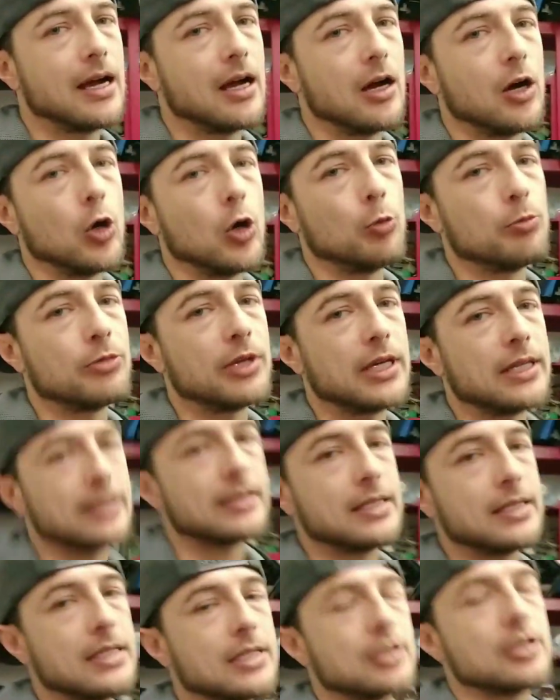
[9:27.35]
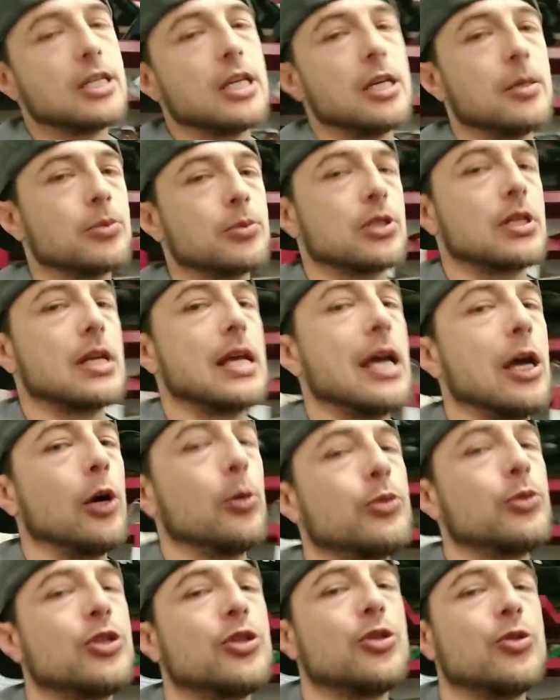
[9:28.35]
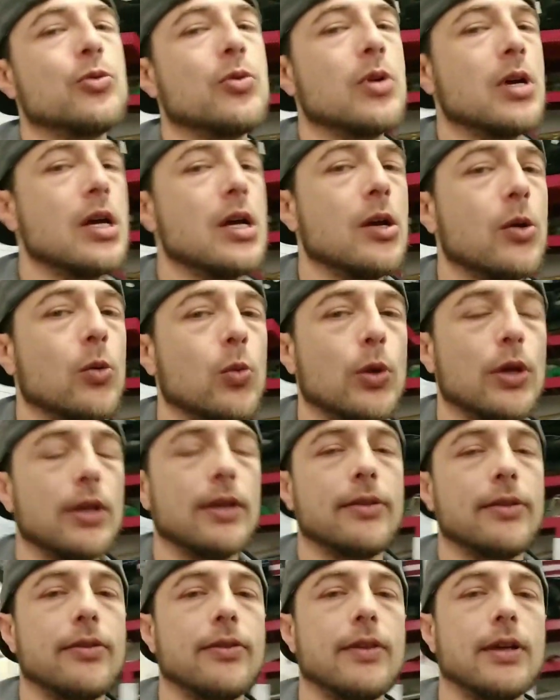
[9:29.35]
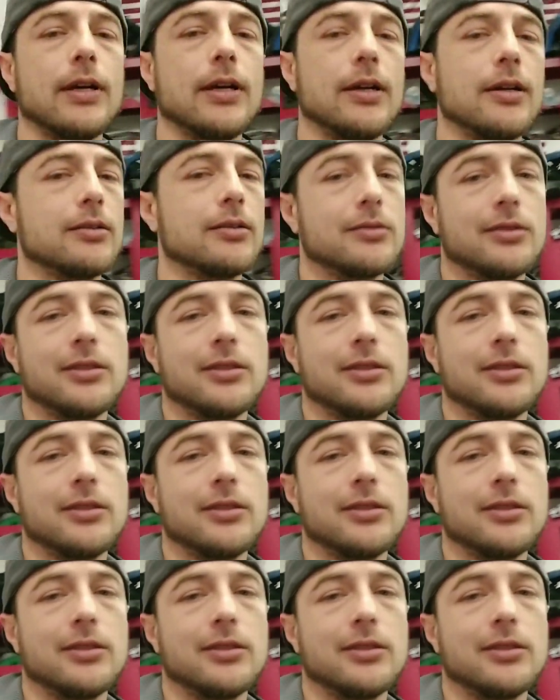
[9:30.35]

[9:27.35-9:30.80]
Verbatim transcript: I hope that these tips helped you with uh,